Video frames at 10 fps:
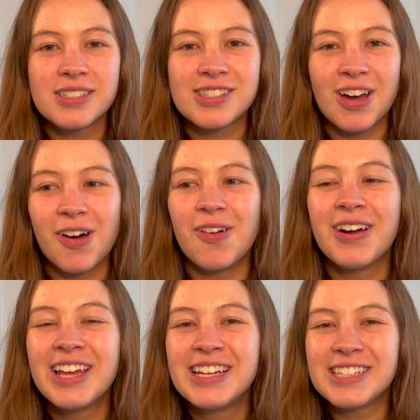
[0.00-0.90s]

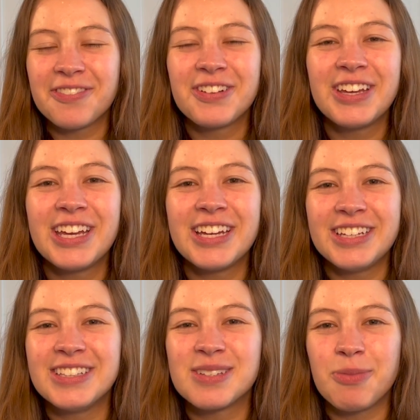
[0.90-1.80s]
So definitely
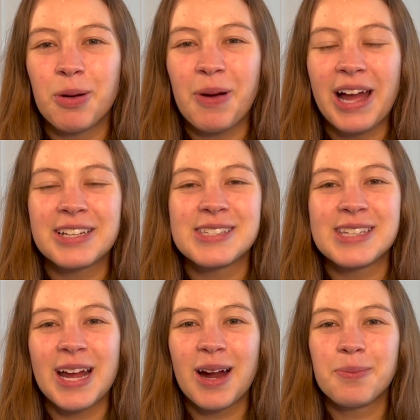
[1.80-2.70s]
need some more practice
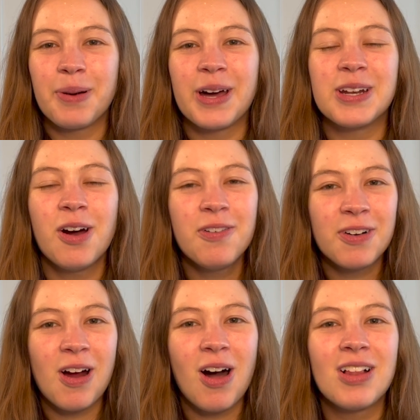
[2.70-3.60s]
there, but
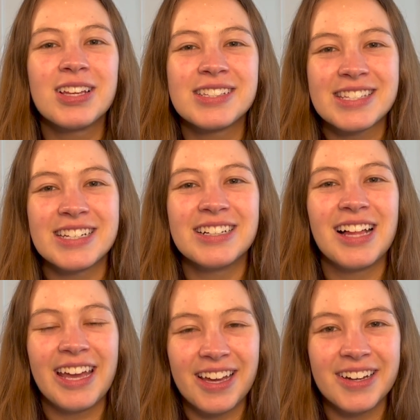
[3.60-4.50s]
overall, still
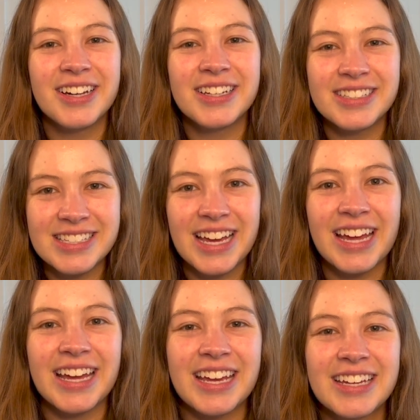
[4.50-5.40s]
a good
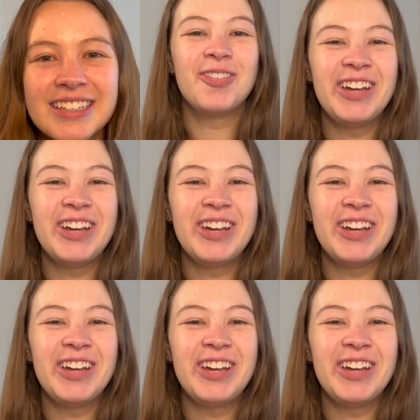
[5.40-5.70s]
day.